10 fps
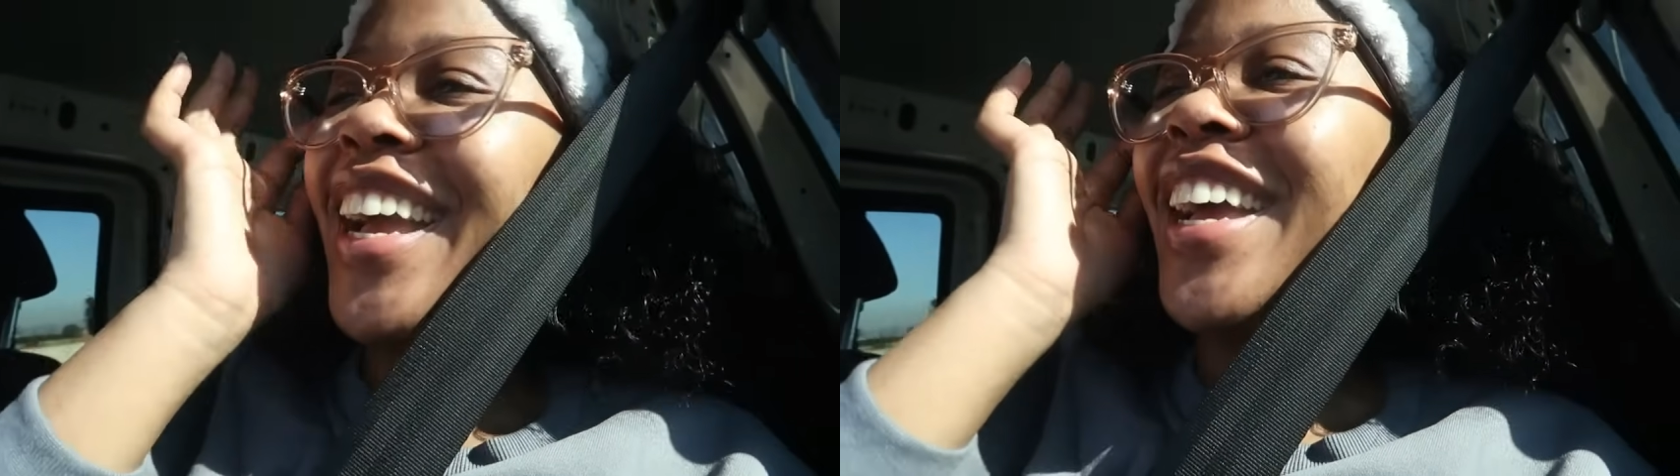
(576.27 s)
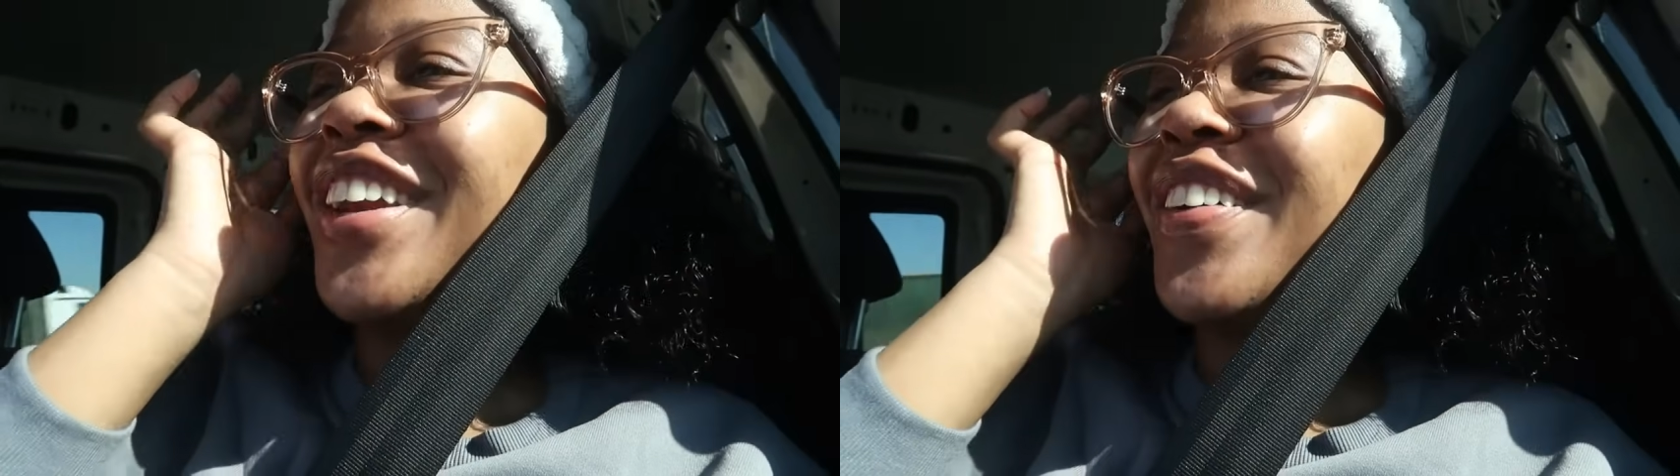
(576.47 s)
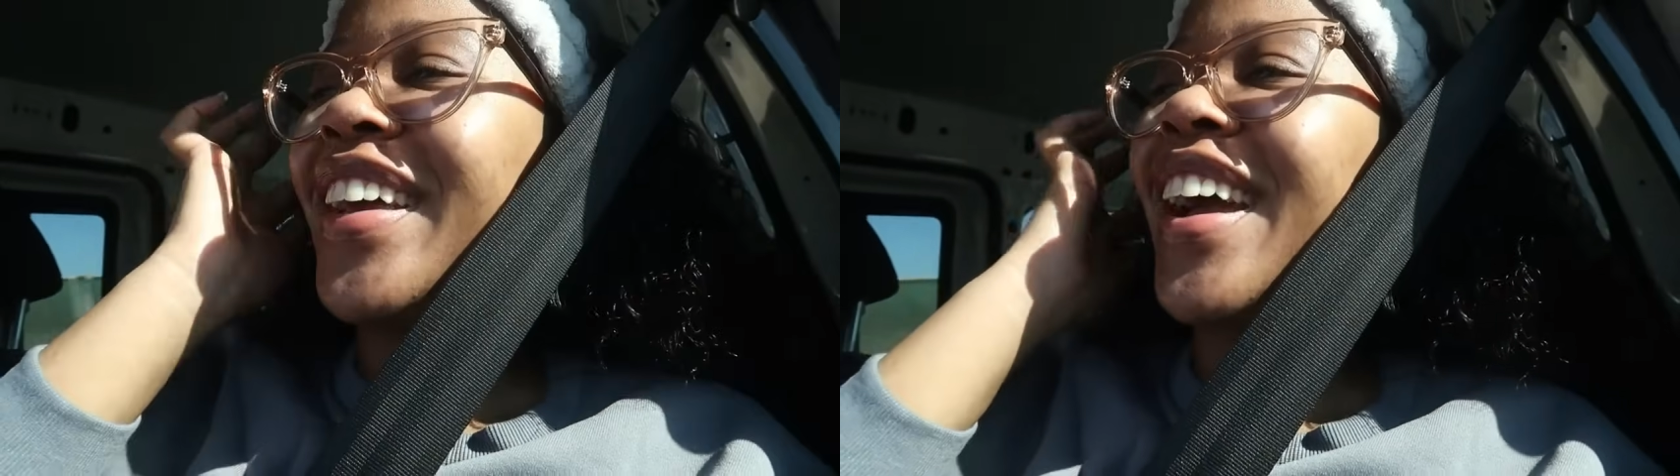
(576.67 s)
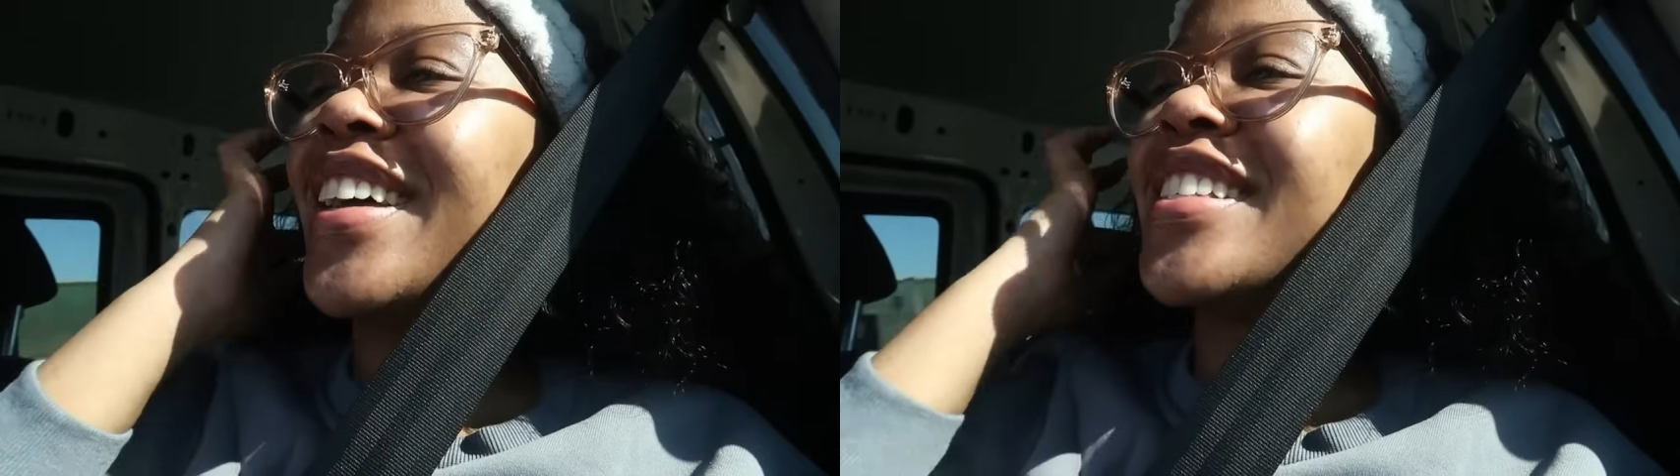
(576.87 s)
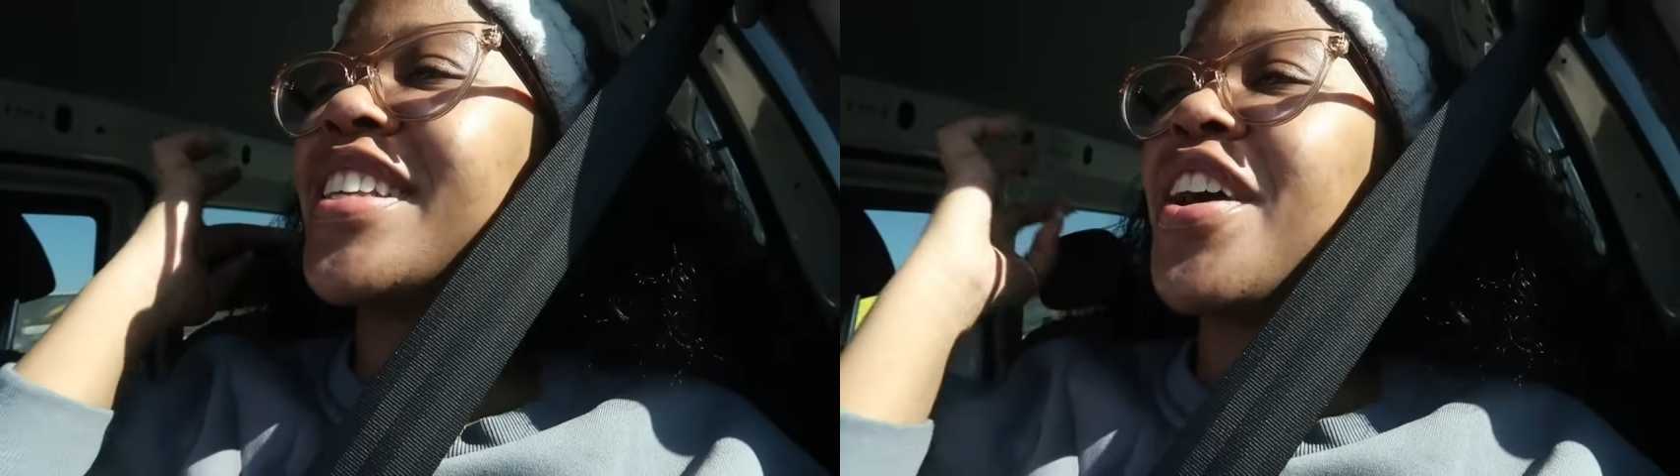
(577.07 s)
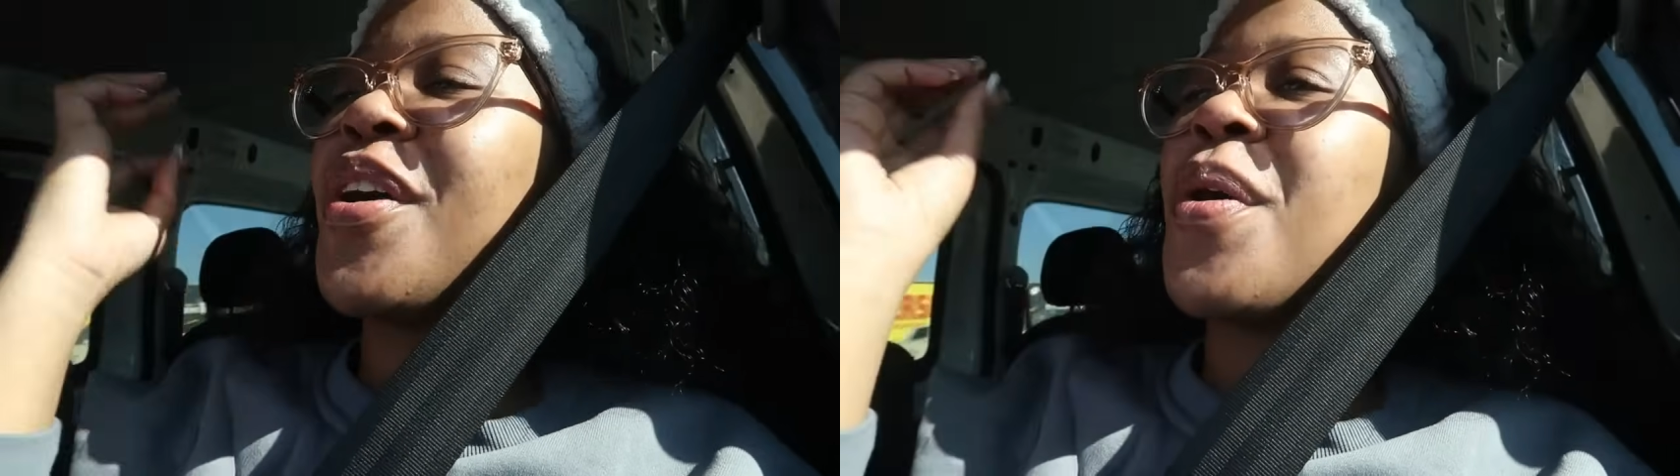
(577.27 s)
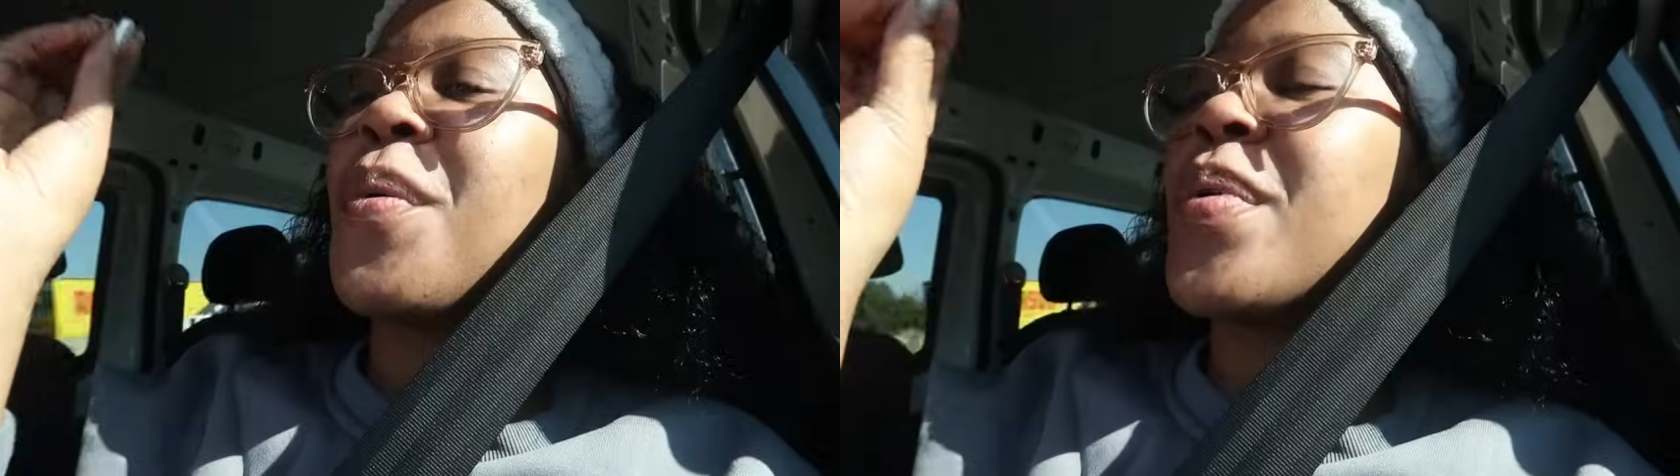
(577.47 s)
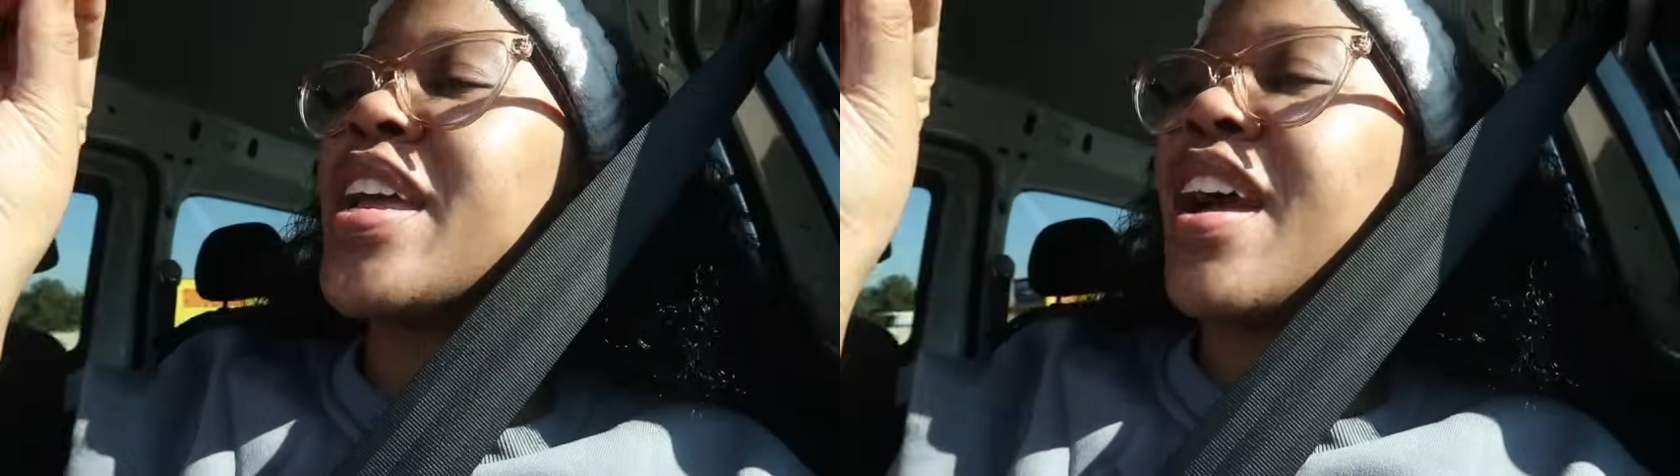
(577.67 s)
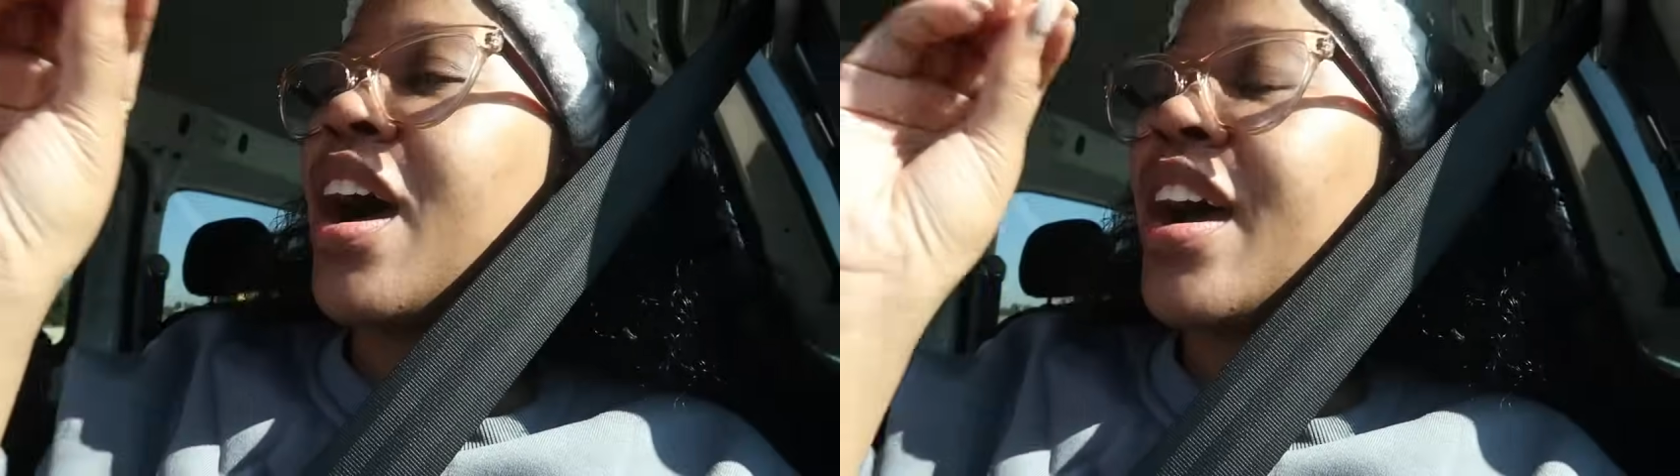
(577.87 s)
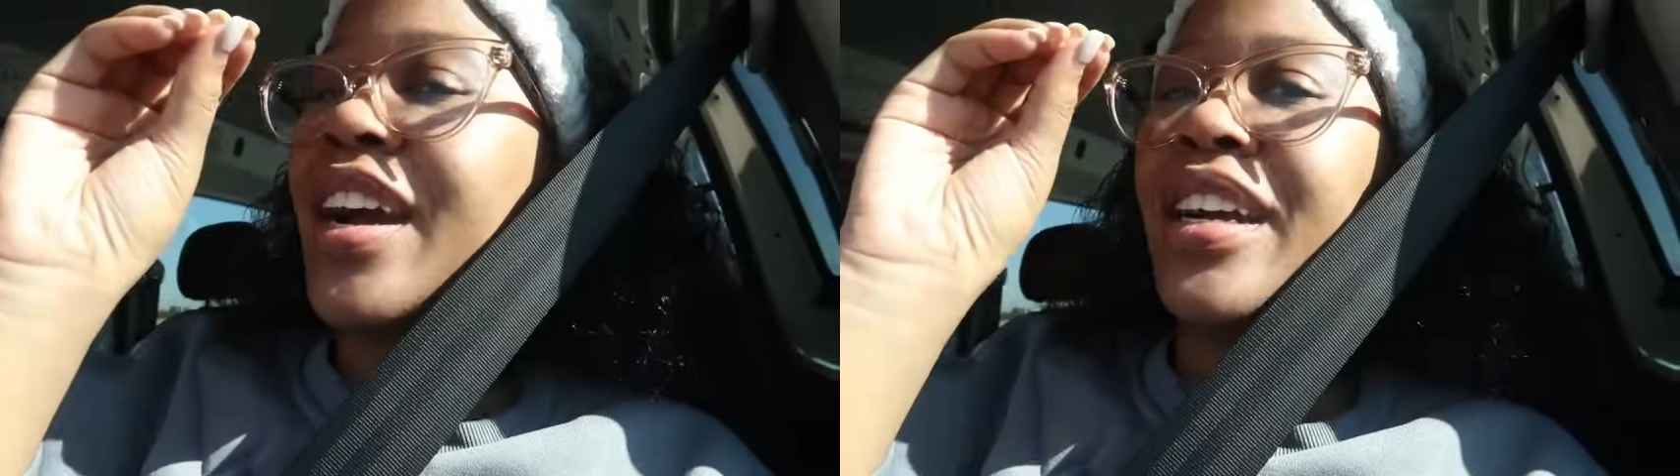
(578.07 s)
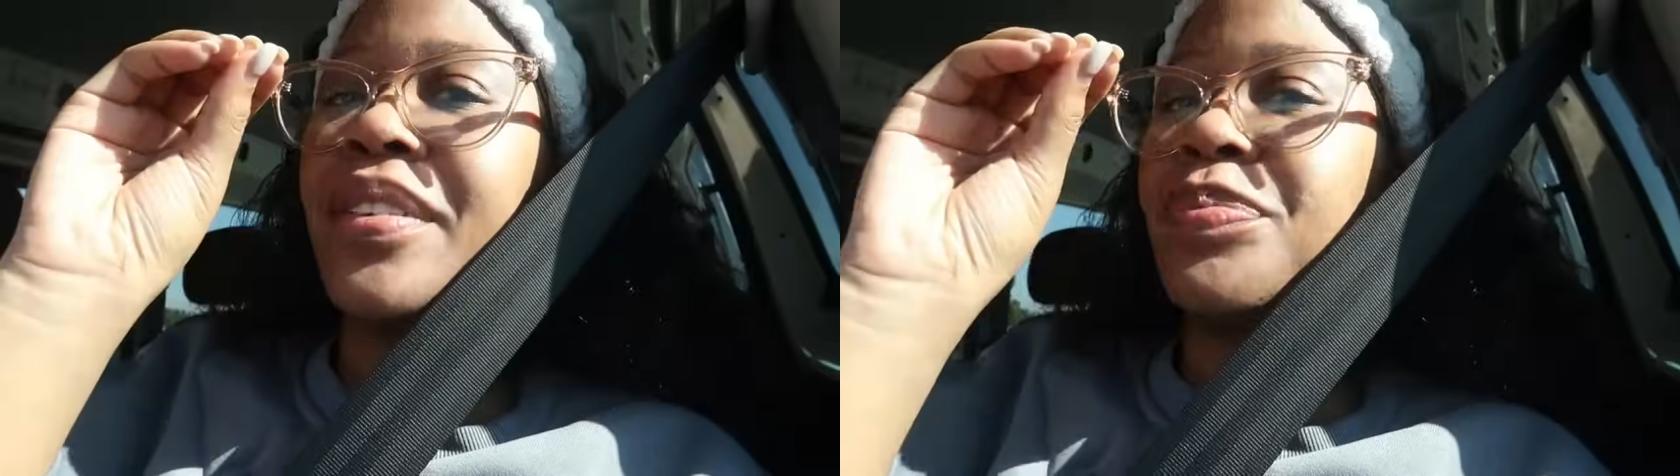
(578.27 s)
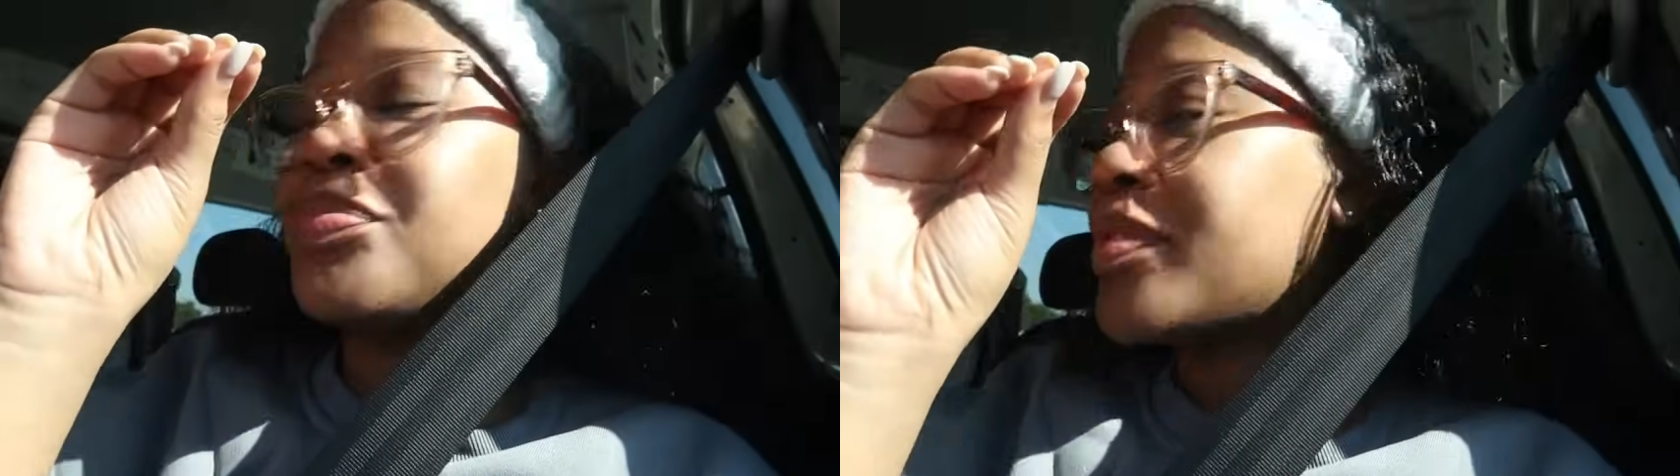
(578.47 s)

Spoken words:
Anyway, guys, we are,